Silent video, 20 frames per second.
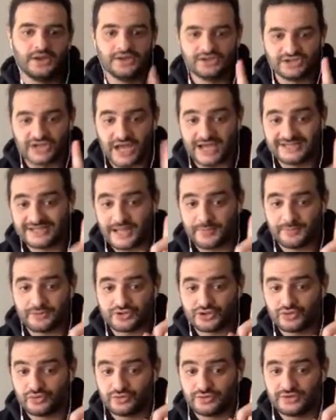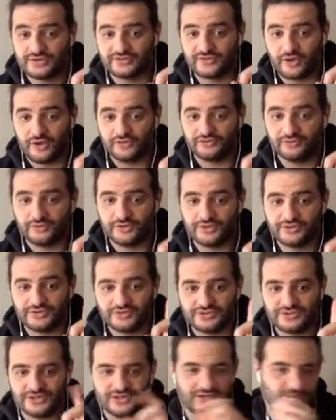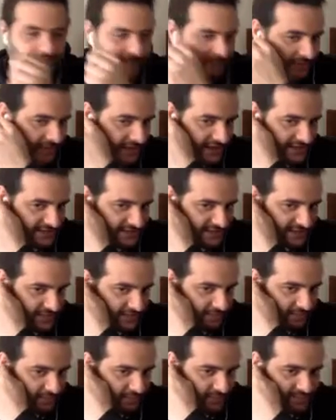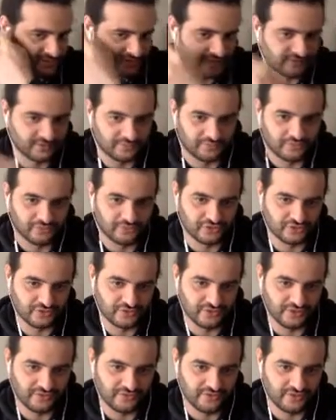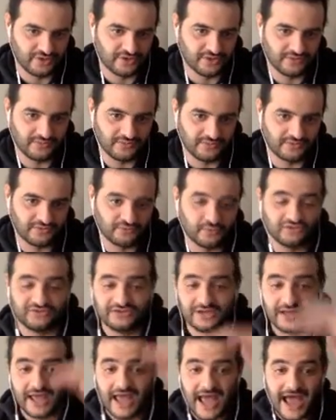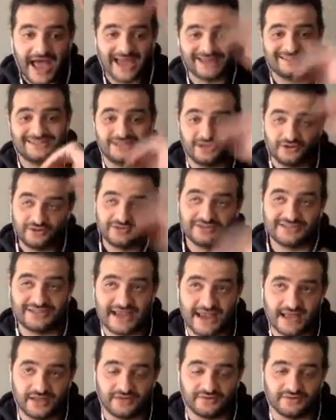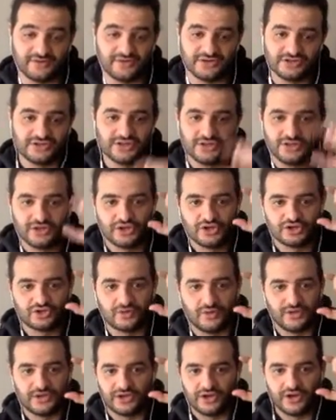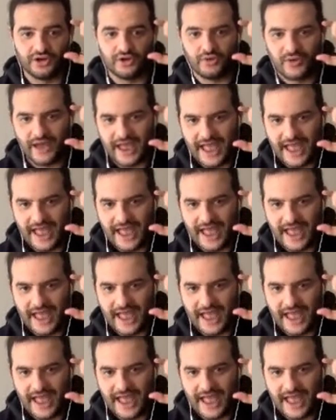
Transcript: Zaza Pachulia is also interesting, but I just can't bring myself to pull the trigger on it because once again, I tier the salaries. So I go